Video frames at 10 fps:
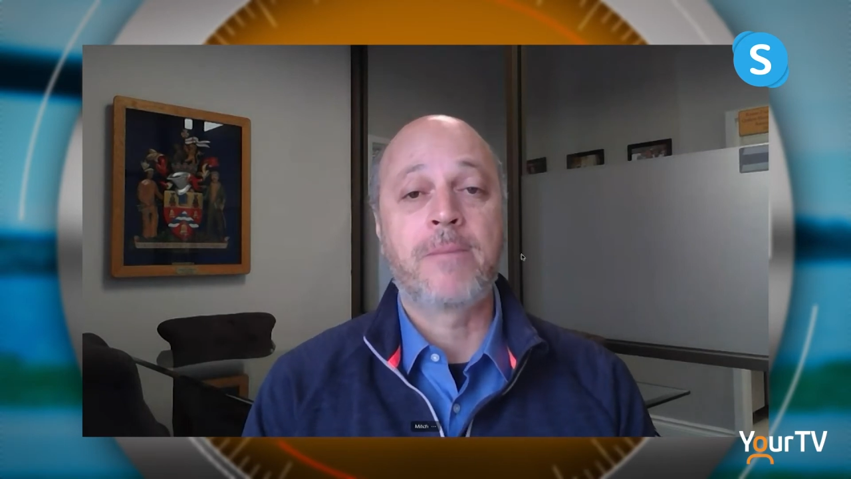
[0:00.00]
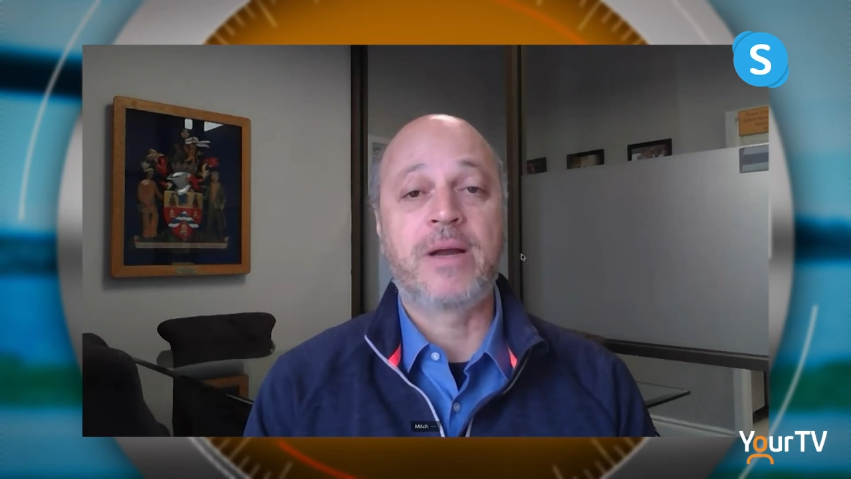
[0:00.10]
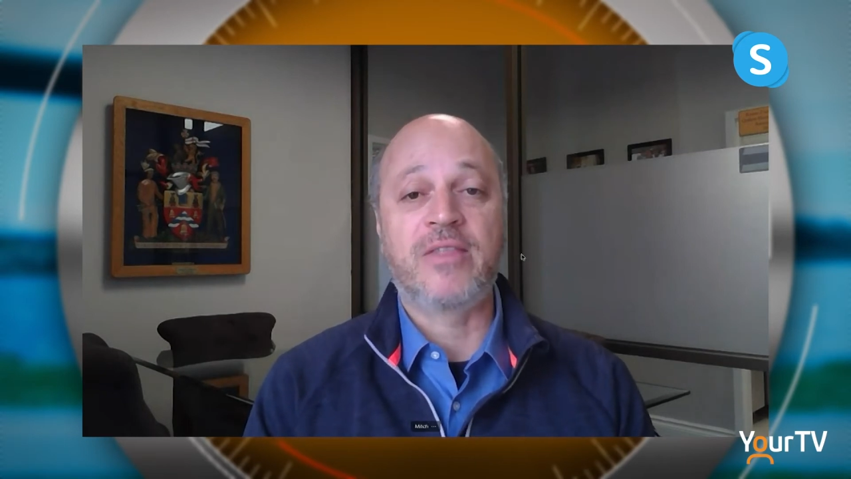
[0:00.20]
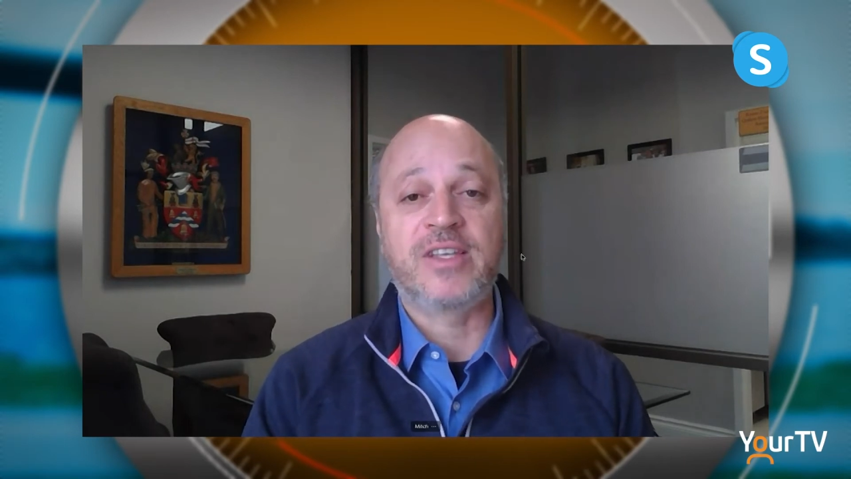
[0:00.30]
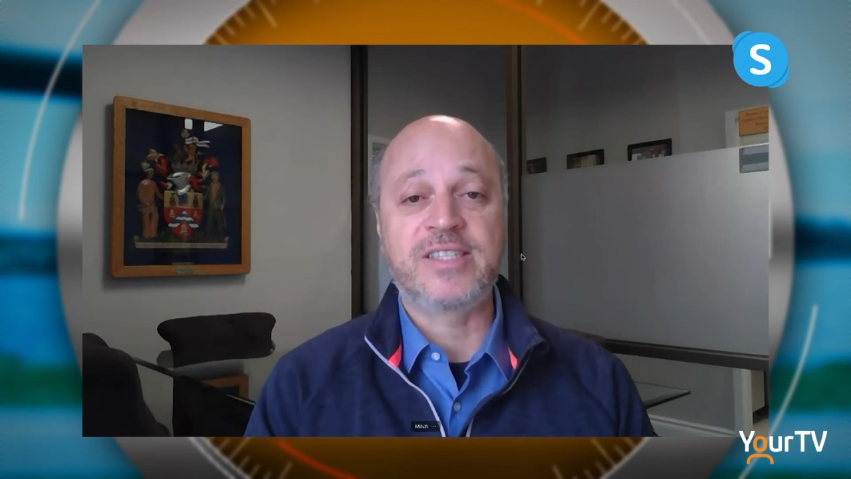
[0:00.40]

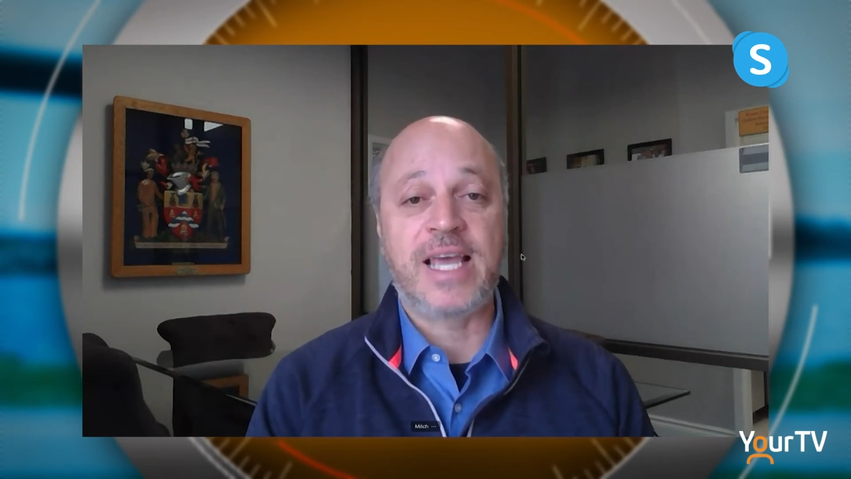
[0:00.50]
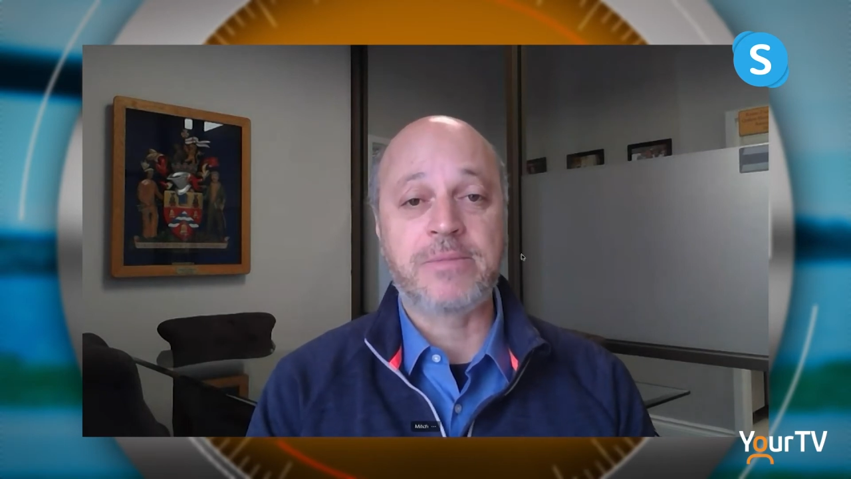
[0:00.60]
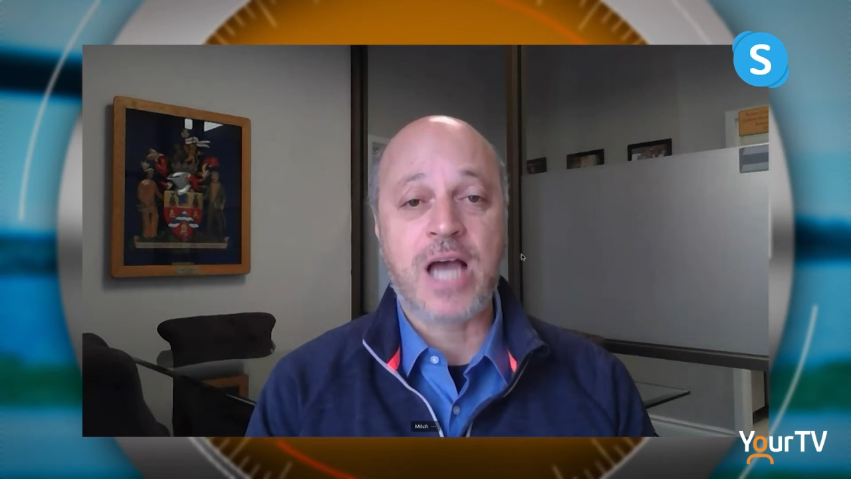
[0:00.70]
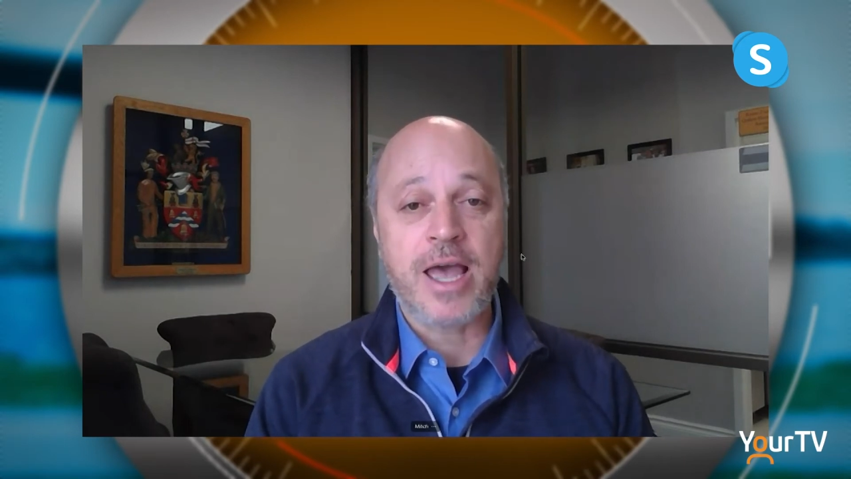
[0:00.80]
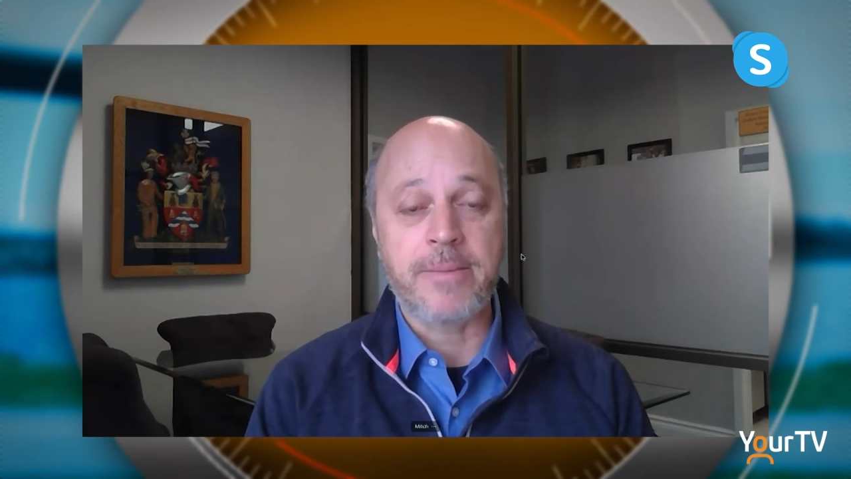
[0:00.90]
But at the same
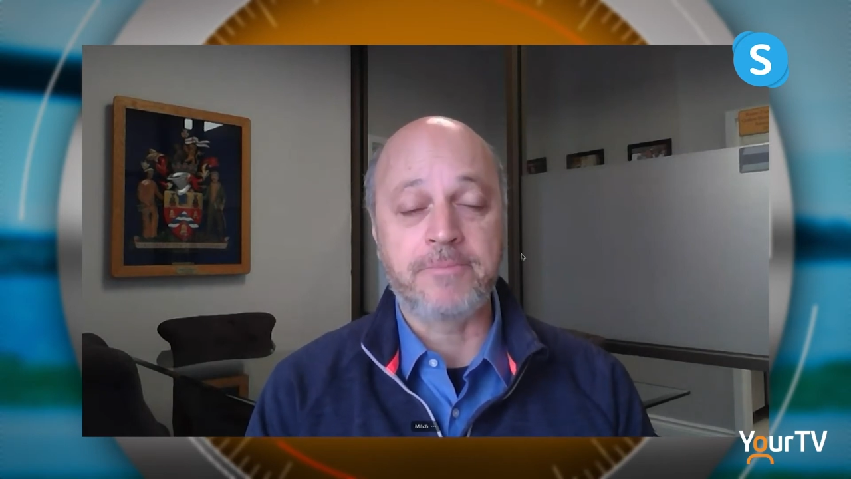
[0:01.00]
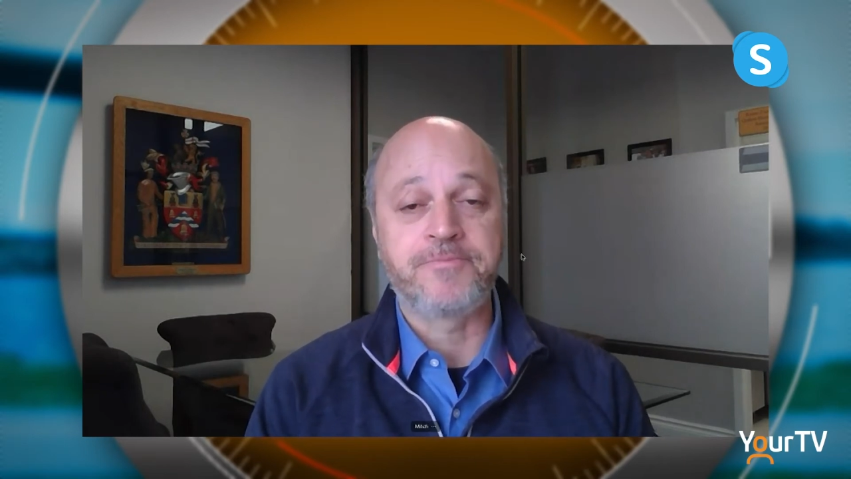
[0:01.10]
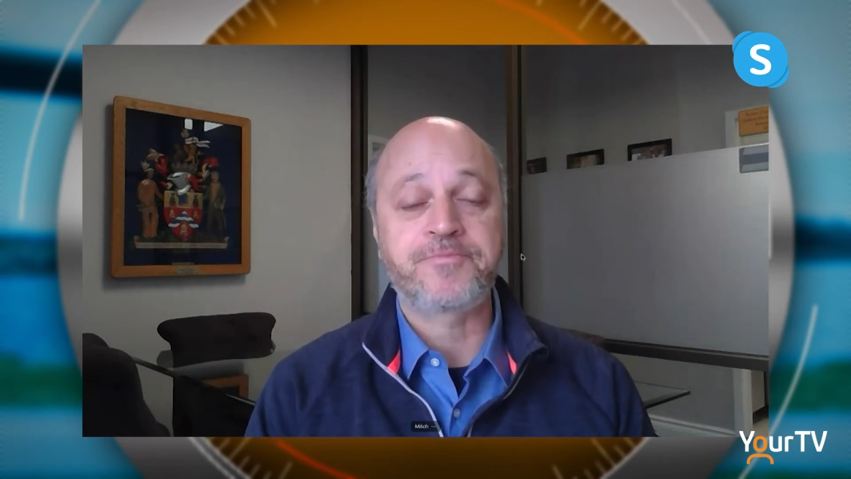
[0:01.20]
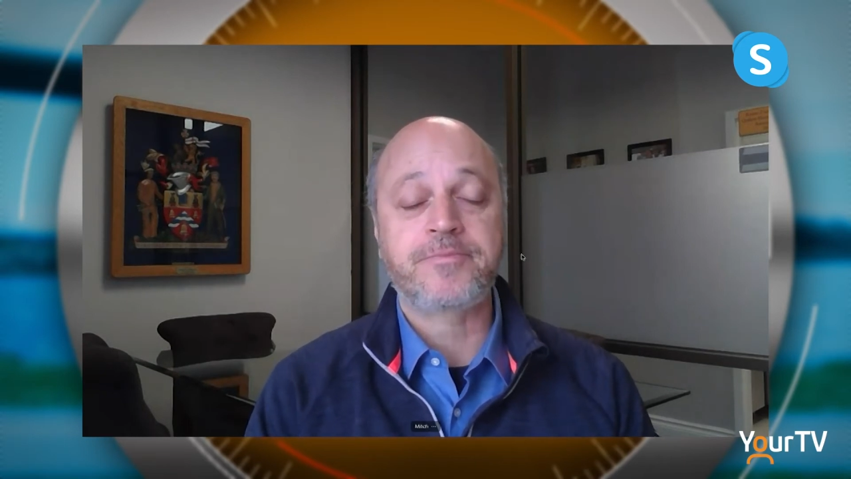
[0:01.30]
time,